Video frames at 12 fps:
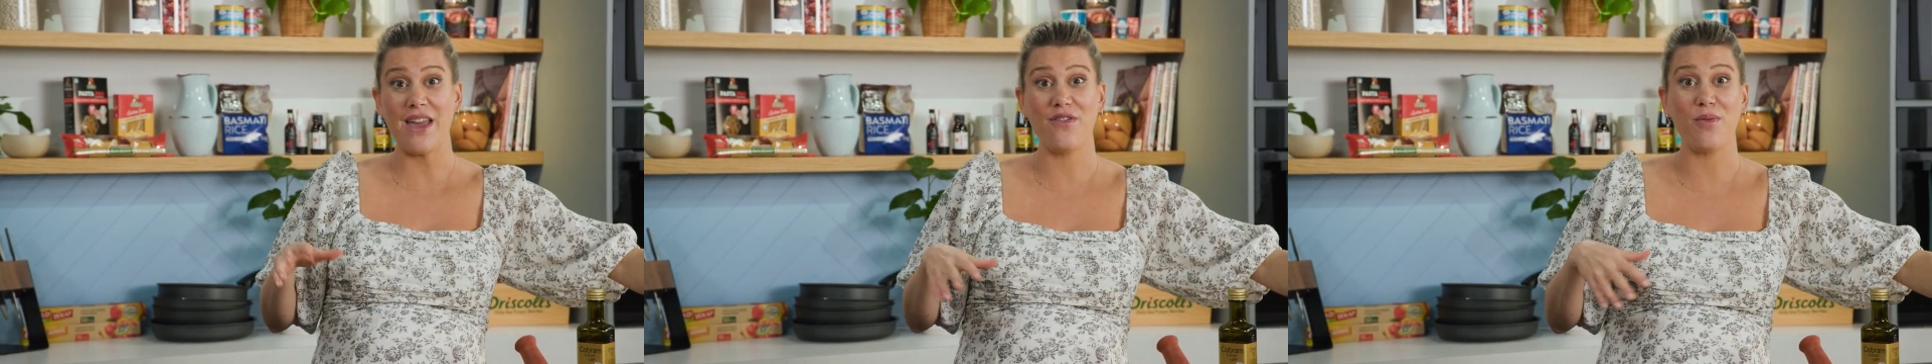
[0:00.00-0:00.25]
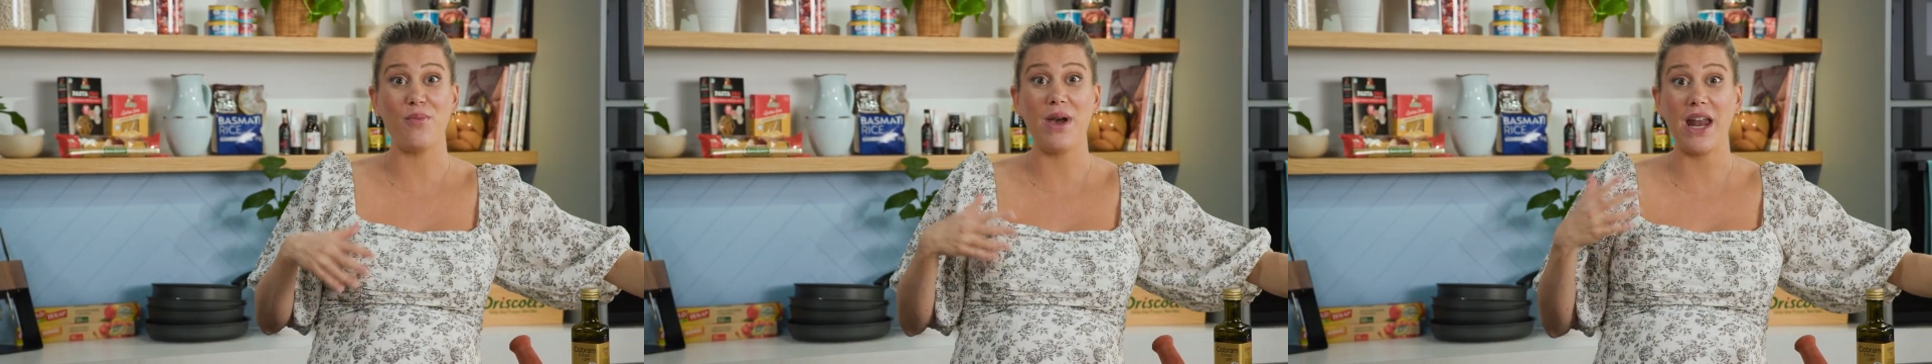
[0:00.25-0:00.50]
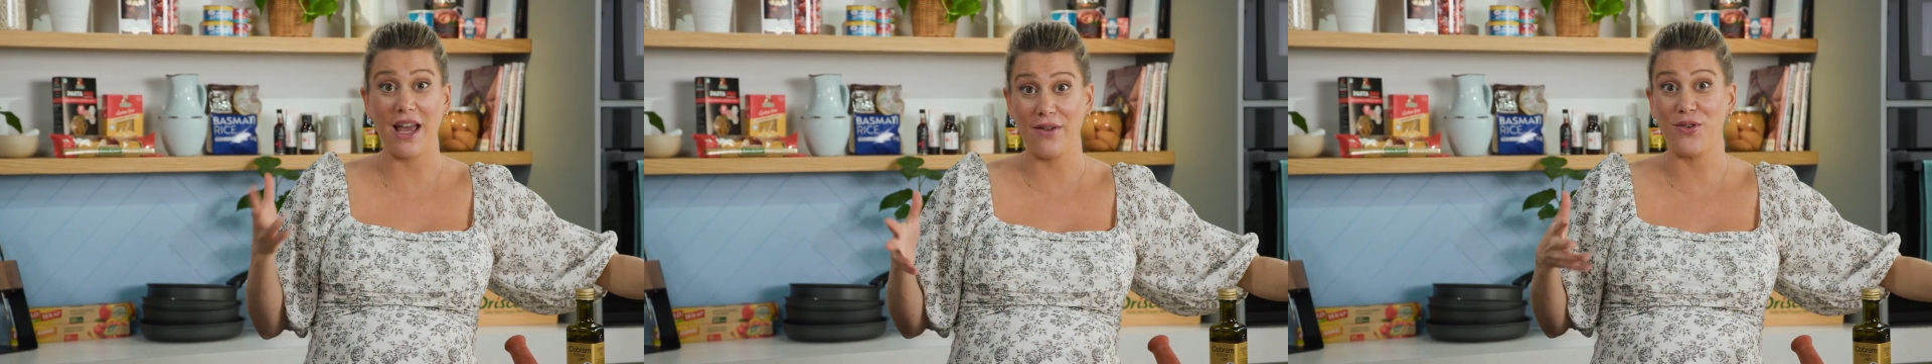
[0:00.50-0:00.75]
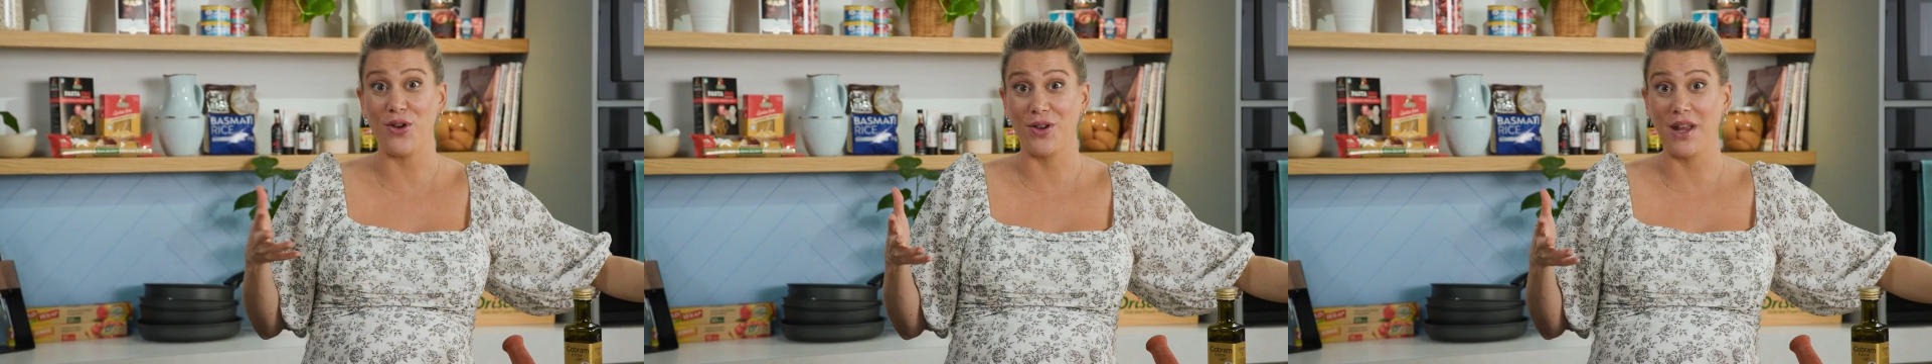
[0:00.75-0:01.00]
even better
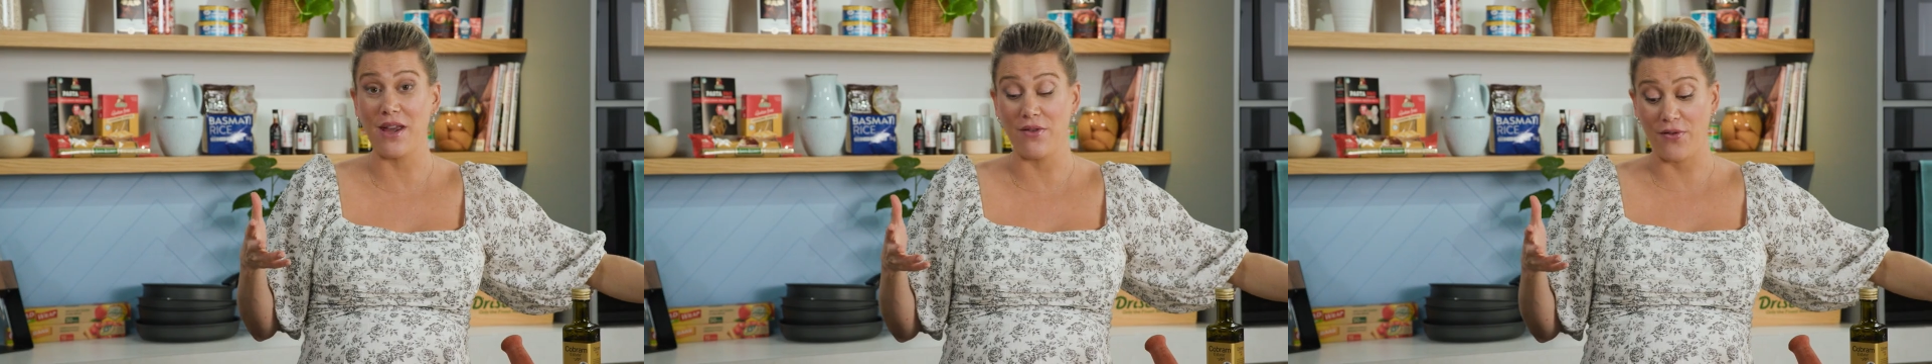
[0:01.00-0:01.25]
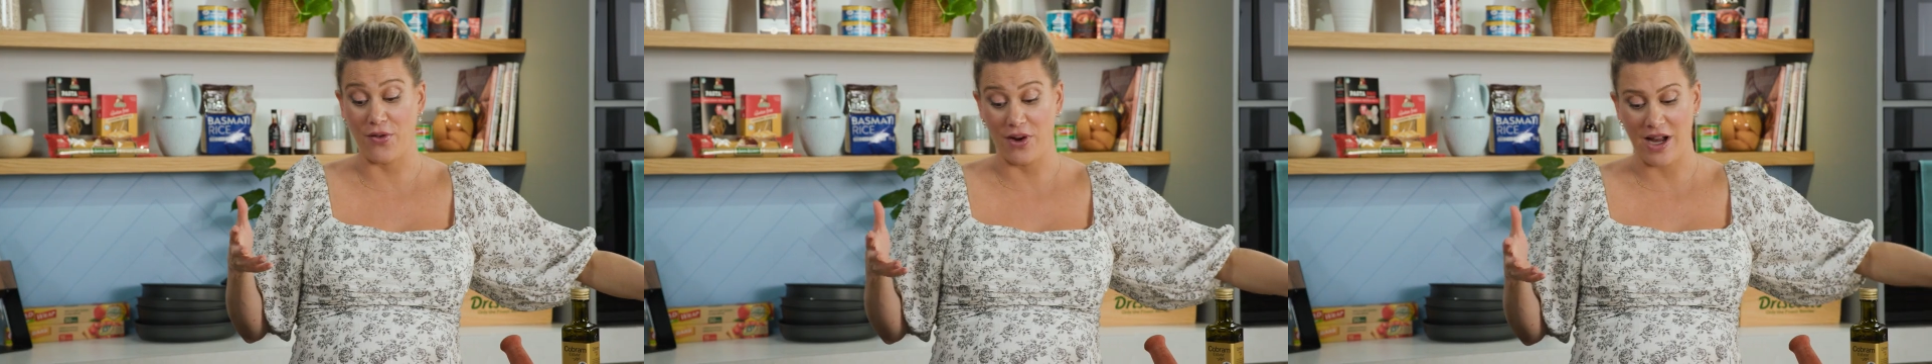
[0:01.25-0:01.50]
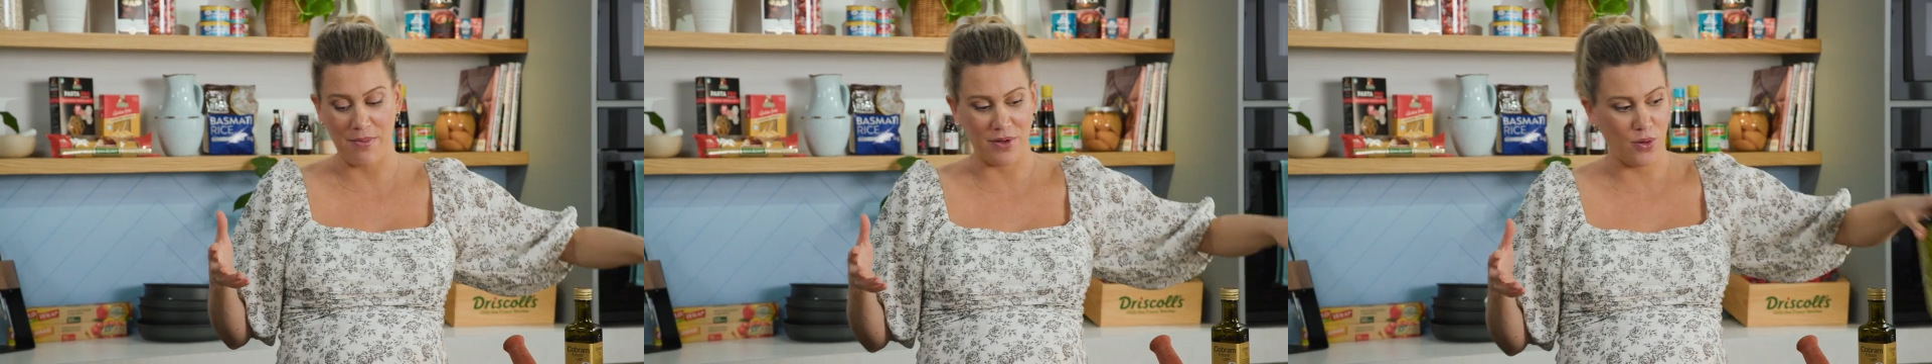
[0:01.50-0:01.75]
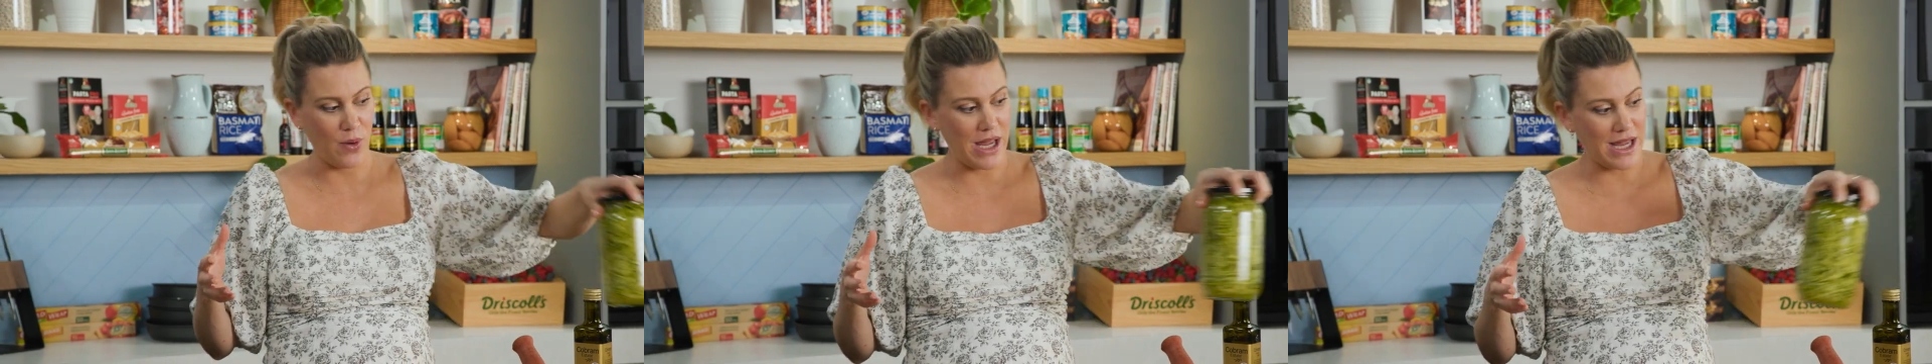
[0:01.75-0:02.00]
if you leave it for a
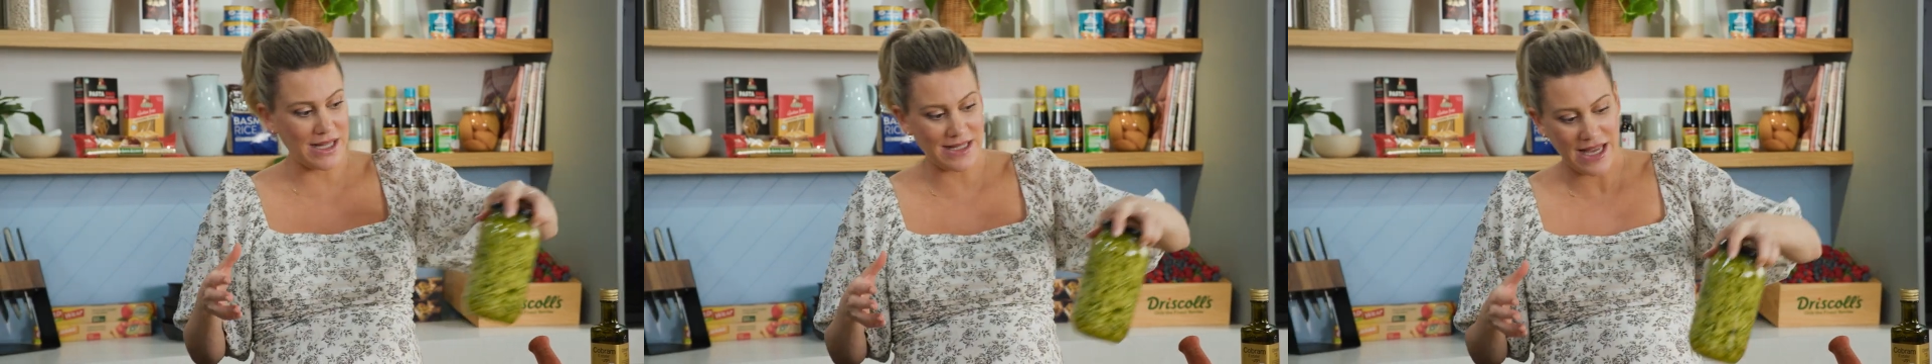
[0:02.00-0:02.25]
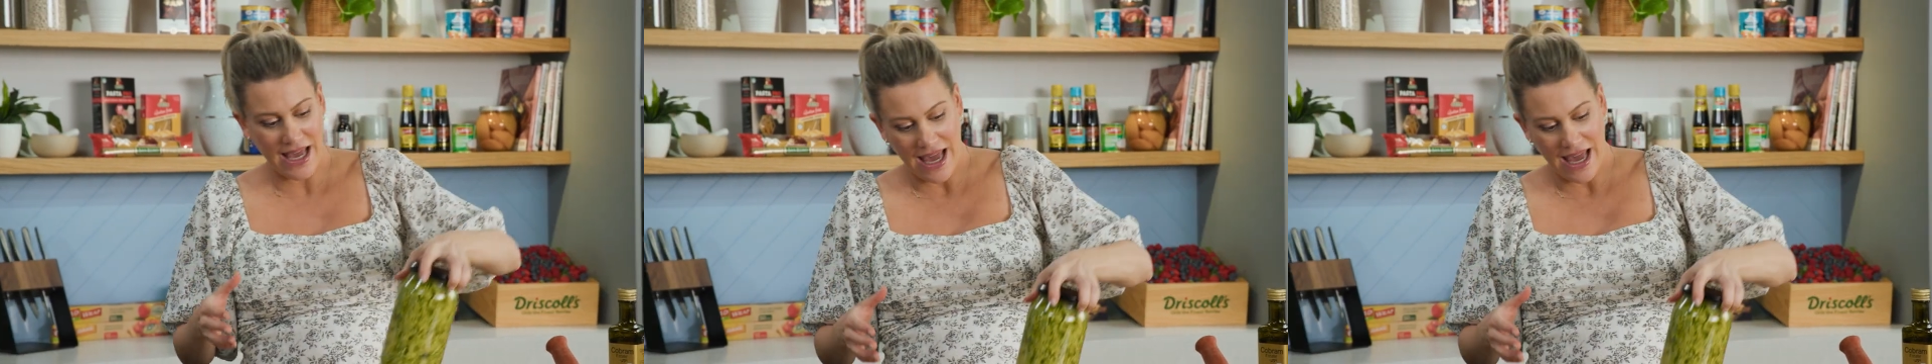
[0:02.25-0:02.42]
couple of weeks.